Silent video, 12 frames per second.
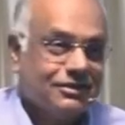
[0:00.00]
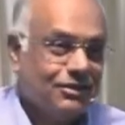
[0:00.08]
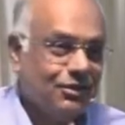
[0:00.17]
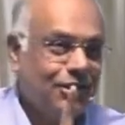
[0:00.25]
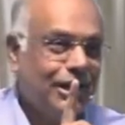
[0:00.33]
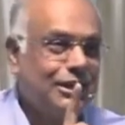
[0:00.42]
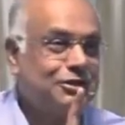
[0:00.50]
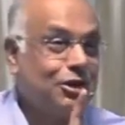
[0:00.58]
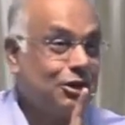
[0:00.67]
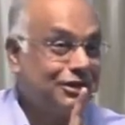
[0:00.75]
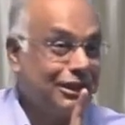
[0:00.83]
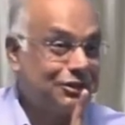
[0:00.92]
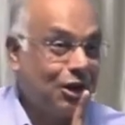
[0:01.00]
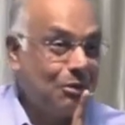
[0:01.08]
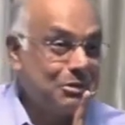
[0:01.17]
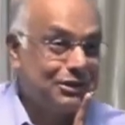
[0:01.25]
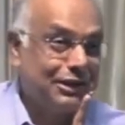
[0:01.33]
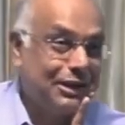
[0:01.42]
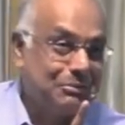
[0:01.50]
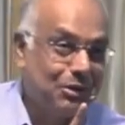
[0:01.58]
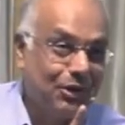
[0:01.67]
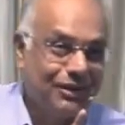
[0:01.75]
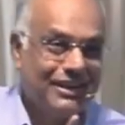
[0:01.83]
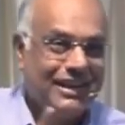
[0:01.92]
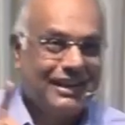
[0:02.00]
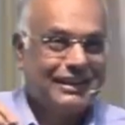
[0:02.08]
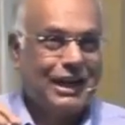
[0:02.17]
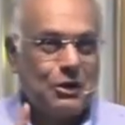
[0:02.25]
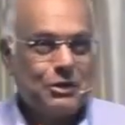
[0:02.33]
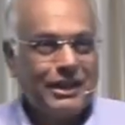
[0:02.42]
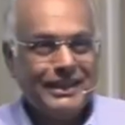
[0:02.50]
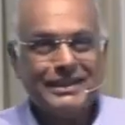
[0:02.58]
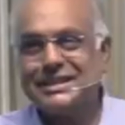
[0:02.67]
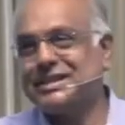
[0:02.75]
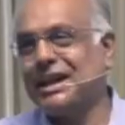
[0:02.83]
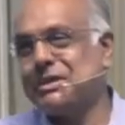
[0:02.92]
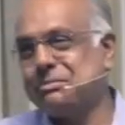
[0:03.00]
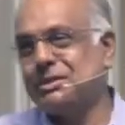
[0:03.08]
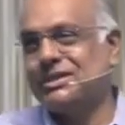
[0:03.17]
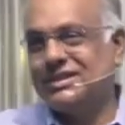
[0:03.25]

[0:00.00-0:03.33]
let's not say Thomas anymore, doubting disciples,